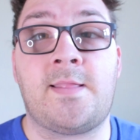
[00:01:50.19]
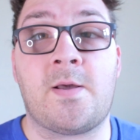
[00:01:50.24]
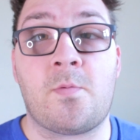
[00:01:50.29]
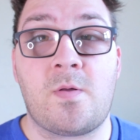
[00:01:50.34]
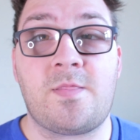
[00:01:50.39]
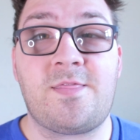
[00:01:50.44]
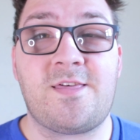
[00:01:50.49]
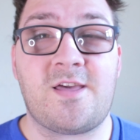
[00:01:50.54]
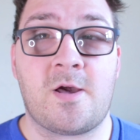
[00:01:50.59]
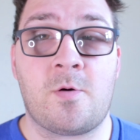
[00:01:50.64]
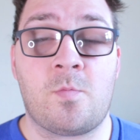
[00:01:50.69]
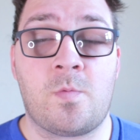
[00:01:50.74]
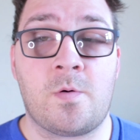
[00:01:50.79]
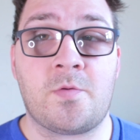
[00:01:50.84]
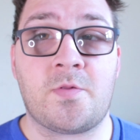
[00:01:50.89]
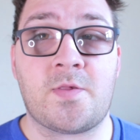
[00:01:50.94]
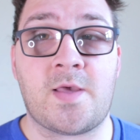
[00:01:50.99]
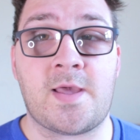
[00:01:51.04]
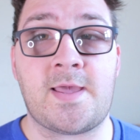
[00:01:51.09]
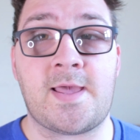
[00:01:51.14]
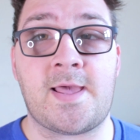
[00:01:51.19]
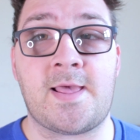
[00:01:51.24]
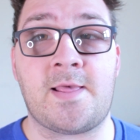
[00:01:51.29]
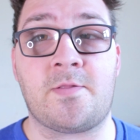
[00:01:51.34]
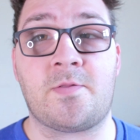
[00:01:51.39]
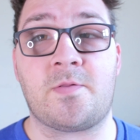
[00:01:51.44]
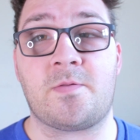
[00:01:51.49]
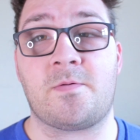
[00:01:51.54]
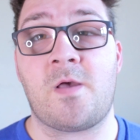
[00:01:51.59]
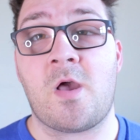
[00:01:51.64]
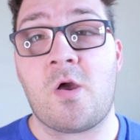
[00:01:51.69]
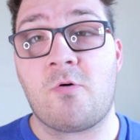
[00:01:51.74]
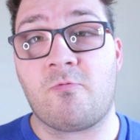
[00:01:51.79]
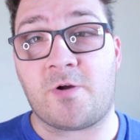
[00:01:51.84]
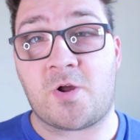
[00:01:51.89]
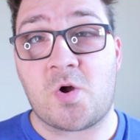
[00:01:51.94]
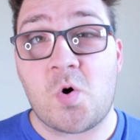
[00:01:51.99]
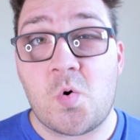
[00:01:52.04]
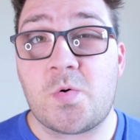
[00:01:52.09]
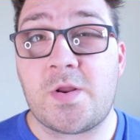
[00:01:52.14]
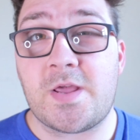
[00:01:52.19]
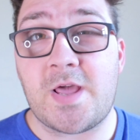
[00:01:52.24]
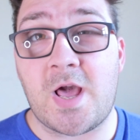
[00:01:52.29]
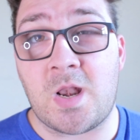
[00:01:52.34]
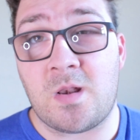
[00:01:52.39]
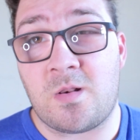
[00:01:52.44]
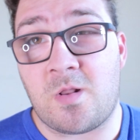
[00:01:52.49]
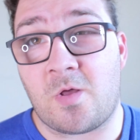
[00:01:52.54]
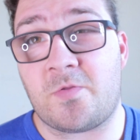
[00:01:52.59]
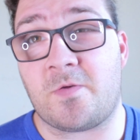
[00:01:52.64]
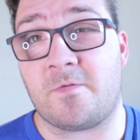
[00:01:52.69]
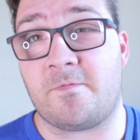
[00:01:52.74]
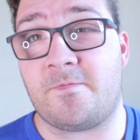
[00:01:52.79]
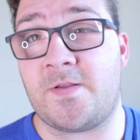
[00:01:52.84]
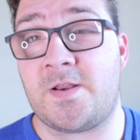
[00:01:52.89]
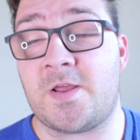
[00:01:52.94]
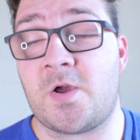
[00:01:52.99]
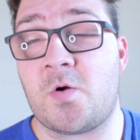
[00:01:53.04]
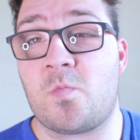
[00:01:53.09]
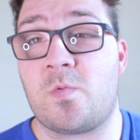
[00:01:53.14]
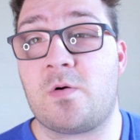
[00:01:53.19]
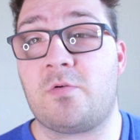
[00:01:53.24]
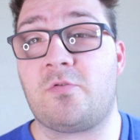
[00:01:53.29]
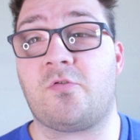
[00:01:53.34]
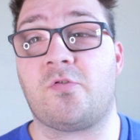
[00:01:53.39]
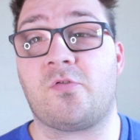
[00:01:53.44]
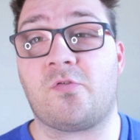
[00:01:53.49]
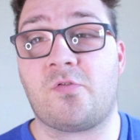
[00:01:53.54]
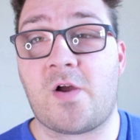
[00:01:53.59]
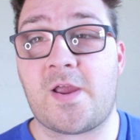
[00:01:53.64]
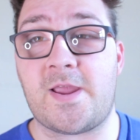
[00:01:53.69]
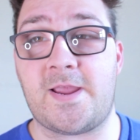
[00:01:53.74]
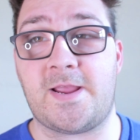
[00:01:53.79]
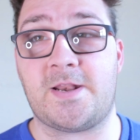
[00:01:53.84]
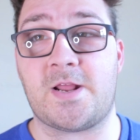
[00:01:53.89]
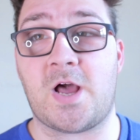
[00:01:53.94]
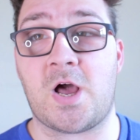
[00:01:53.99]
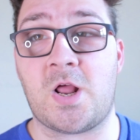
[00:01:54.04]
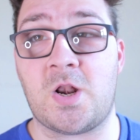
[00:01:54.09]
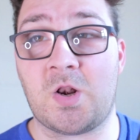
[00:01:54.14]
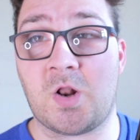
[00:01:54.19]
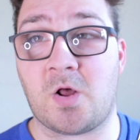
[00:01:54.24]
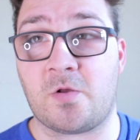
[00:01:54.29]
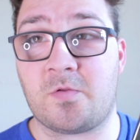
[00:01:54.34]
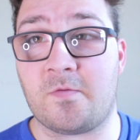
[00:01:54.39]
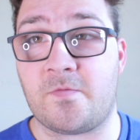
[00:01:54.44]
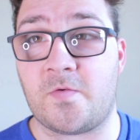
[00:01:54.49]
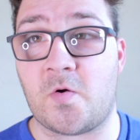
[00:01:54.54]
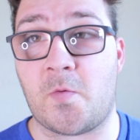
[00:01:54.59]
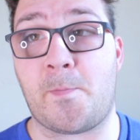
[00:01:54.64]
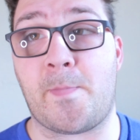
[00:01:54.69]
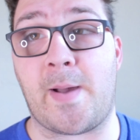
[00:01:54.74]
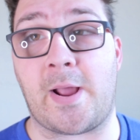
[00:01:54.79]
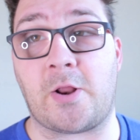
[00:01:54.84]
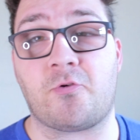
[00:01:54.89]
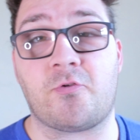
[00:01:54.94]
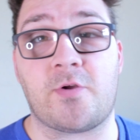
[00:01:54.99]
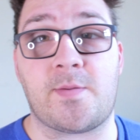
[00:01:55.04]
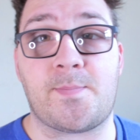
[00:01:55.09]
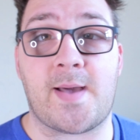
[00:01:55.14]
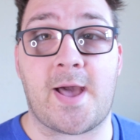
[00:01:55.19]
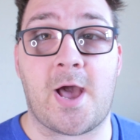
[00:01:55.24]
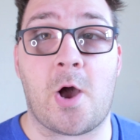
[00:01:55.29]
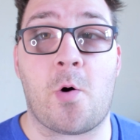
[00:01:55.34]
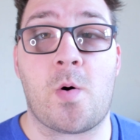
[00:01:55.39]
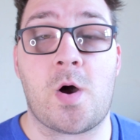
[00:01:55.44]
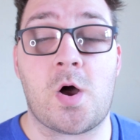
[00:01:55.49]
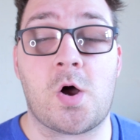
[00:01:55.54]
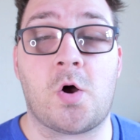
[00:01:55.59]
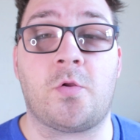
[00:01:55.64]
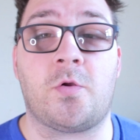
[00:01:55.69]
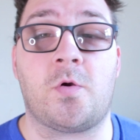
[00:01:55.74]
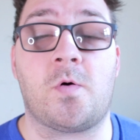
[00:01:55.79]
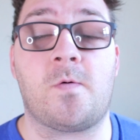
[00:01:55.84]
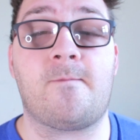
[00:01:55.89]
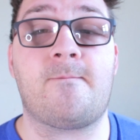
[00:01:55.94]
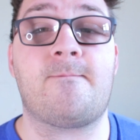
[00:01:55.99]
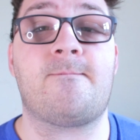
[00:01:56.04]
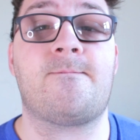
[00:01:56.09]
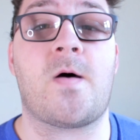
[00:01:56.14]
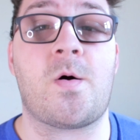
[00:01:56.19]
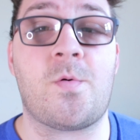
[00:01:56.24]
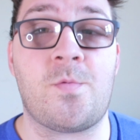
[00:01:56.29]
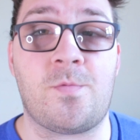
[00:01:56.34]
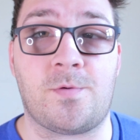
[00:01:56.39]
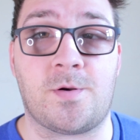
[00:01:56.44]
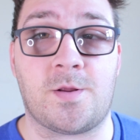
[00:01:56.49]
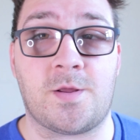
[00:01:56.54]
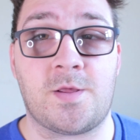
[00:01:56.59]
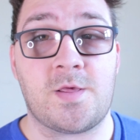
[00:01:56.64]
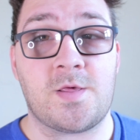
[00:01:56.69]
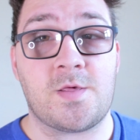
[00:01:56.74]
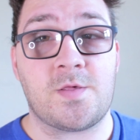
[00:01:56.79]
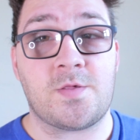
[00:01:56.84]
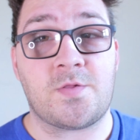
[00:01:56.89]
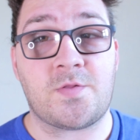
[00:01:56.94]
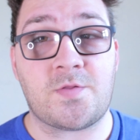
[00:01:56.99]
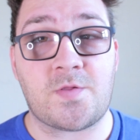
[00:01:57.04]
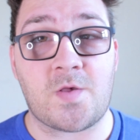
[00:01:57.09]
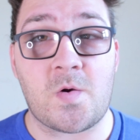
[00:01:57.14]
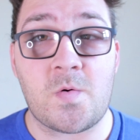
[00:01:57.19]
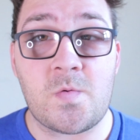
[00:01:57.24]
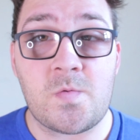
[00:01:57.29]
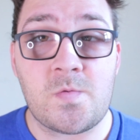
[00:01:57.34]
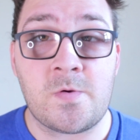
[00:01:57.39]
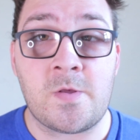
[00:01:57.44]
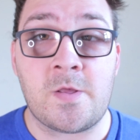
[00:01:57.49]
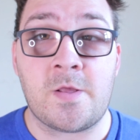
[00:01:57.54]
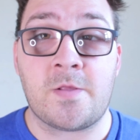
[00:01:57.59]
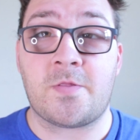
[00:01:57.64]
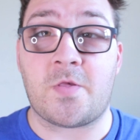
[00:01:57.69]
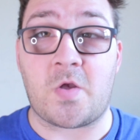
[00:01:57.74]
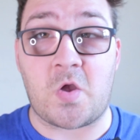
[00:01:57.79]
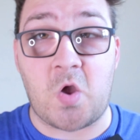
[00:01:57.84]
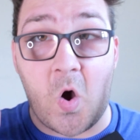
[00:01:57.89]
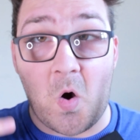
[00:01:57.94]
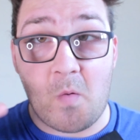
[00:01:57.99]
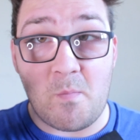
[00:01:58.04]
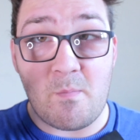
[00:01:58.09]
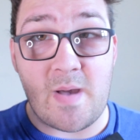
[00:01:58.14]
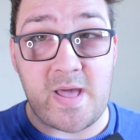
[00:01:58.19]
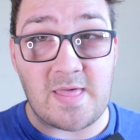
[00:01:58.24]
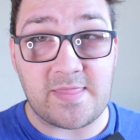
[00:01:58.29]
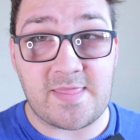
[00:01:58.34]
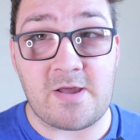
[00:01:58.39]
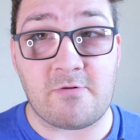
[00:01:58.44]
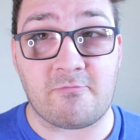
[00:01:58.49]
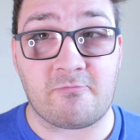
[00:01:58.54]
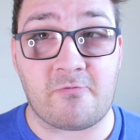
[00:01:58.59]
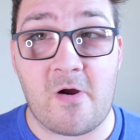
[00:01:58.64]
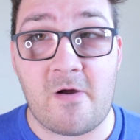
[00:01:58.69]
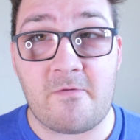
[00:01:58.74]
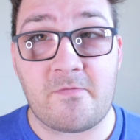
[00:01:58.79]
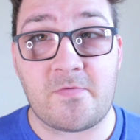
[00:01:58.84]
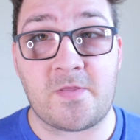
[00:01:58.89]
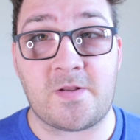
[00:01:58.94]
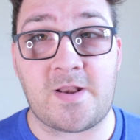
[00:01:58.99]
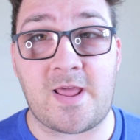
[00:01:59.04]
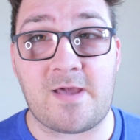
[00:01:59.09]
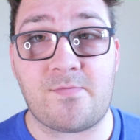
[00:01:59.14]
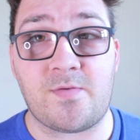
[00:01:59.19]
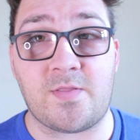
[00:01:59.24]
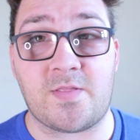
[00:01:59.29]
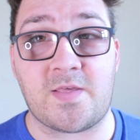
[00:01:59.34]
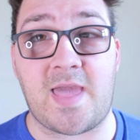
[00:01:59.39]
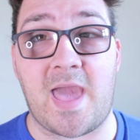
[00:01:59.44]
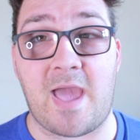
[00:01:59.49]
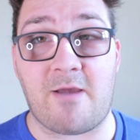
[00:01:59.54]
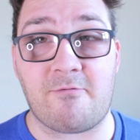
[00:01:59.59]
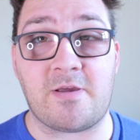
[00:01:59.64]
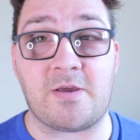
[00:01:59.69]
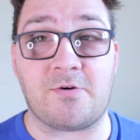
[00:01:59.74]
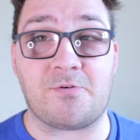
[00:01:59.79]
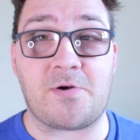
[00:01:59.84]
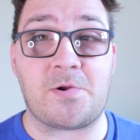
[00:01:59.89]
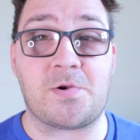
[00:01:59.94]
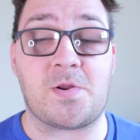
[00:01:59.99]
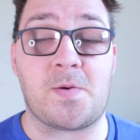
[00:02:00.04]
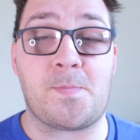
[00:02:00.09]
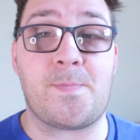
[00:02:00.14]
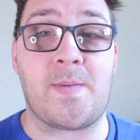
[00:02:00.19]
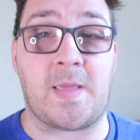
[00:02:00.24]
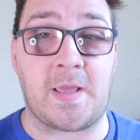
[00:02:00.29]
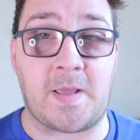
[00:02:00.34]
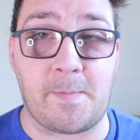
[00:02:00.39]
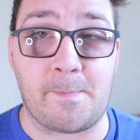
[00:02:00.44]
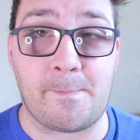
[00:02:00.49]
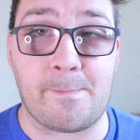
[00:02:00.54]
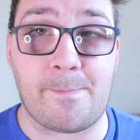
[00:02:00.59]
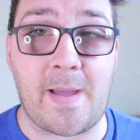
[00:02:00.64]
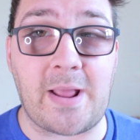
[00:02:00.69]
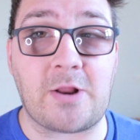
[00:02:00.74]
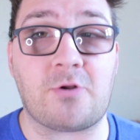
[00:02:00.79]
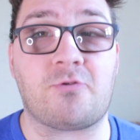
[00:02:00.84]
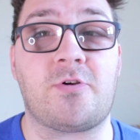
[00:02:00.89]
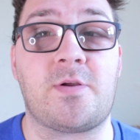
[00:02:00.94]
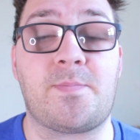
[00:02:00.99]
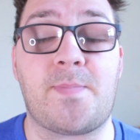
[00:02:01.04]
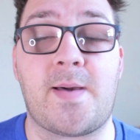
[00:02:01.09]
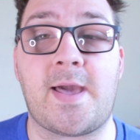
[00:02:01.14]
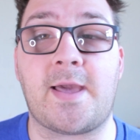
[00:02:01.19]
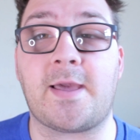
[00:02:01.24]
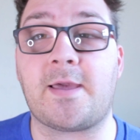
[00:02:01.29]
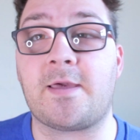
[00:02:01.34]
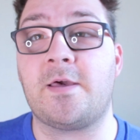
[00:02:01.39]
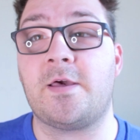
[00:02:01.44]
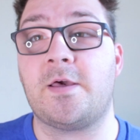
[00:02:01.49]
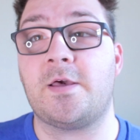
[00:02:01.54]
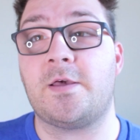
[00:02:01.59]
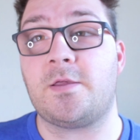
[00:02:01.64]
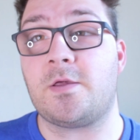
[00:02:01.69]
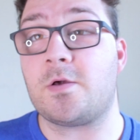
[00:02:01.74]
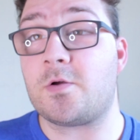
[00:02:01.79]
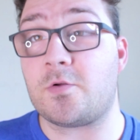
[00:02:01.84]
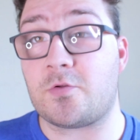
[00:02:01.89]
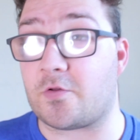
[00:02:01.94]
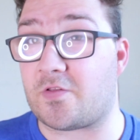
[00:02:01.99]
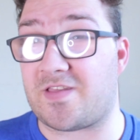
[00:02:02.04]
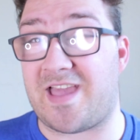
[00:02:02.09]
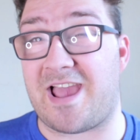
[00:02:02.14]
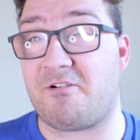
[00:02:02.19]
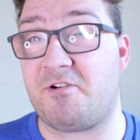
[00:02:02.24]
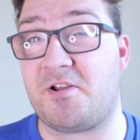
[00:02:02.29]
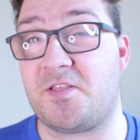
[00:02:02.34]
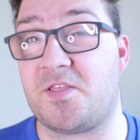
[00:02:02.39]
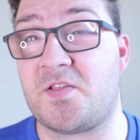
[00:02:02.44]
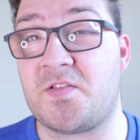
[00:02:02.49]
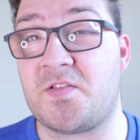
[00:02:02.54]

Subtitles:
Now, one thing I will say is recording a lot of video will drain a lot of your battery power on your phone. So, to combat that, rather than having to carry around a big battery pack, you can just carry the